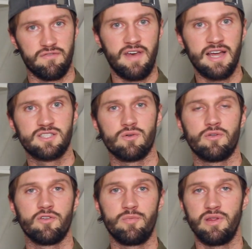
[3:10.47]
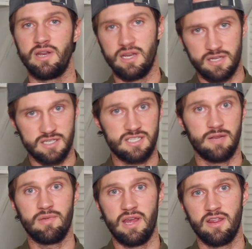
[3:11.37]
effects or their ability to
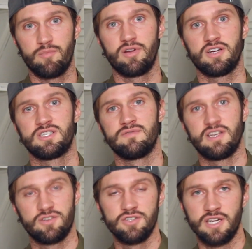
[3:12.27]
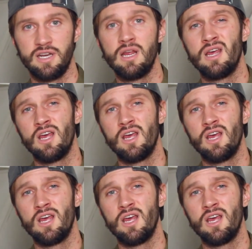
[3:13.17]
stimulate the production of estrogen,